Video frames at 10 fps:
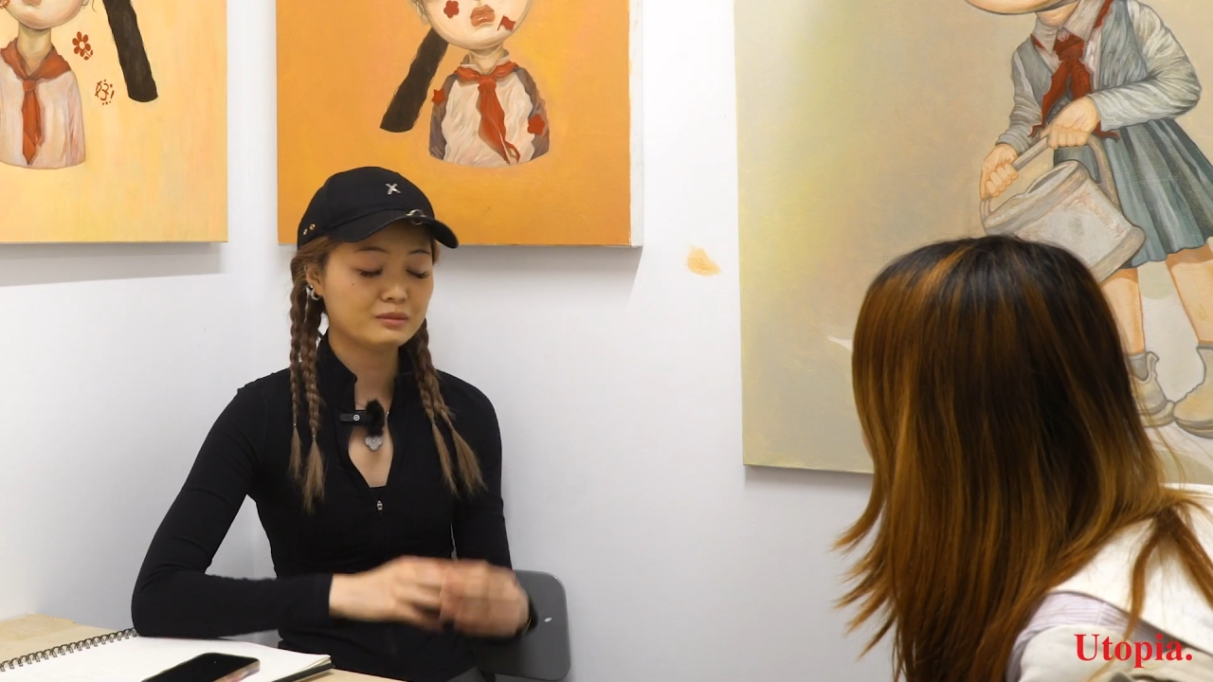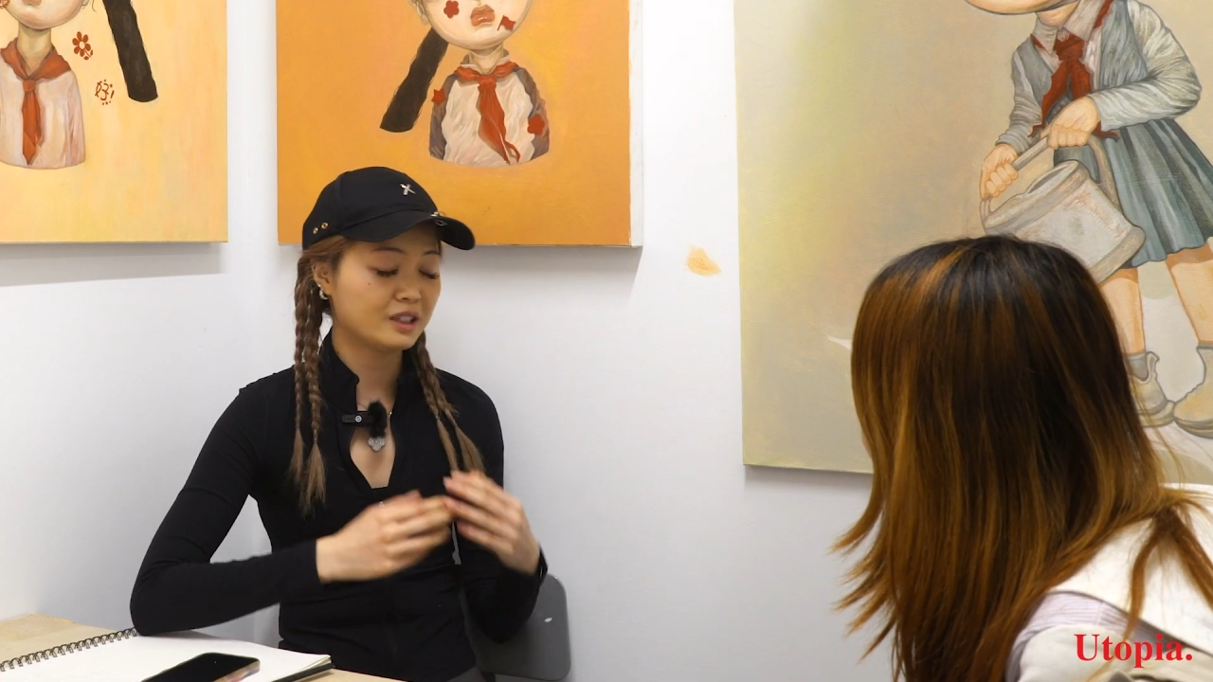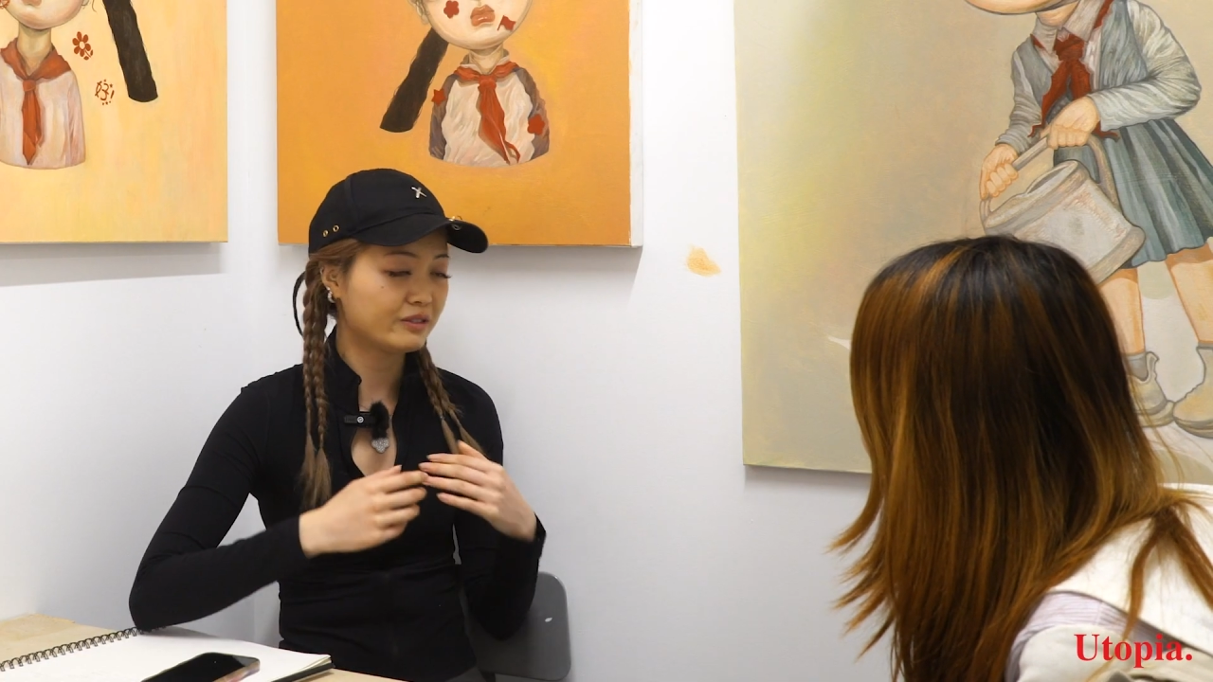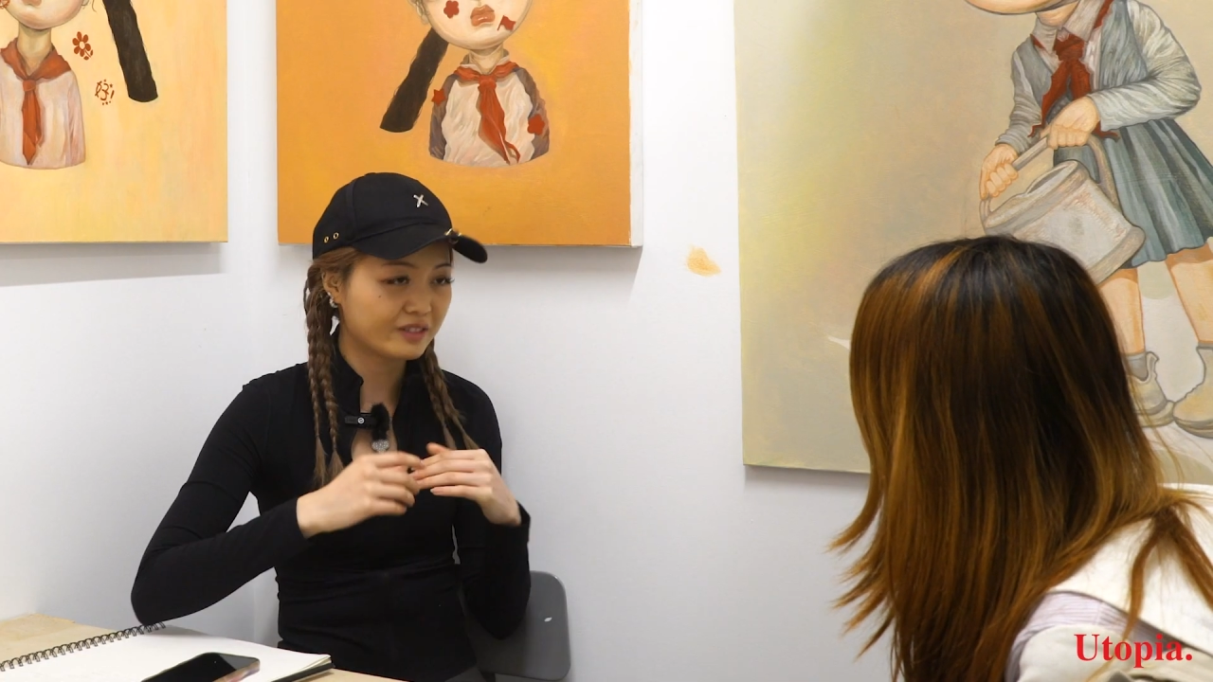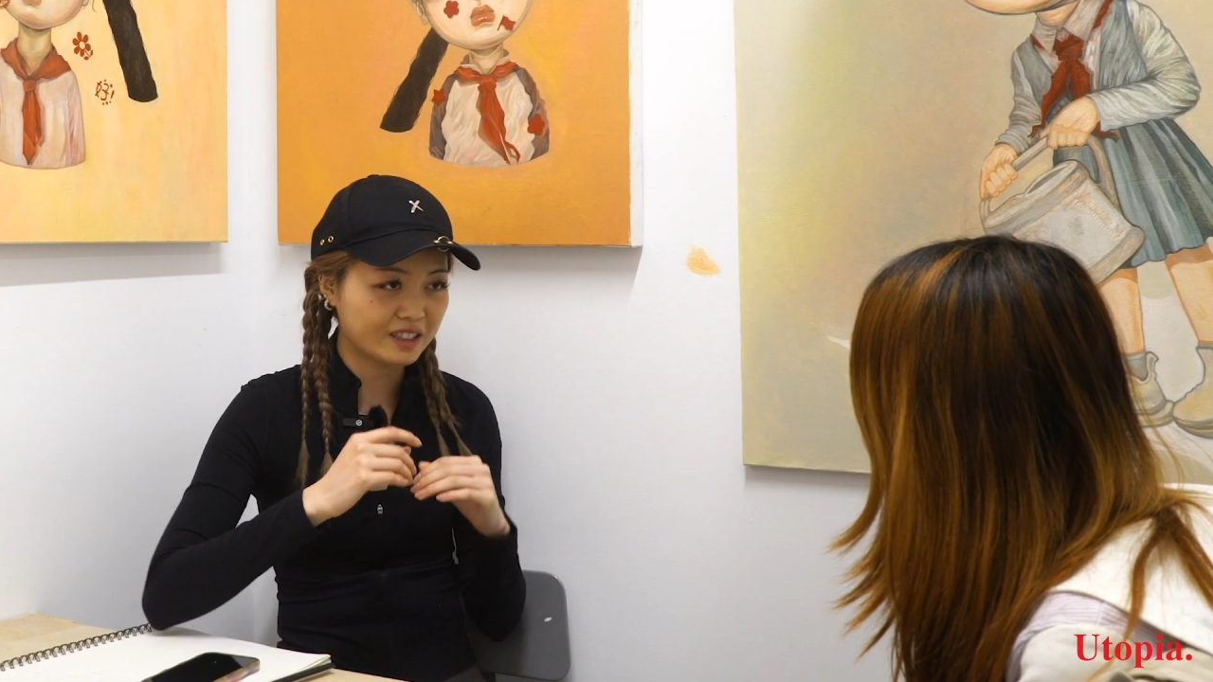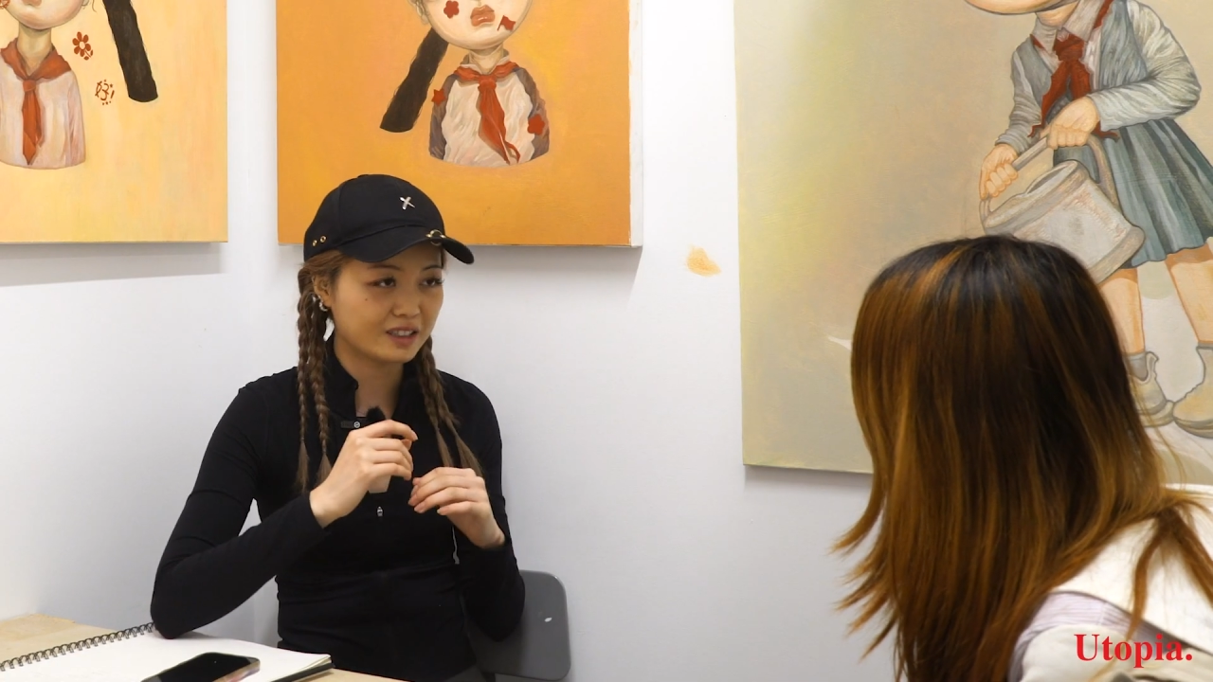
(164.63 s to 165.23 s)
definitely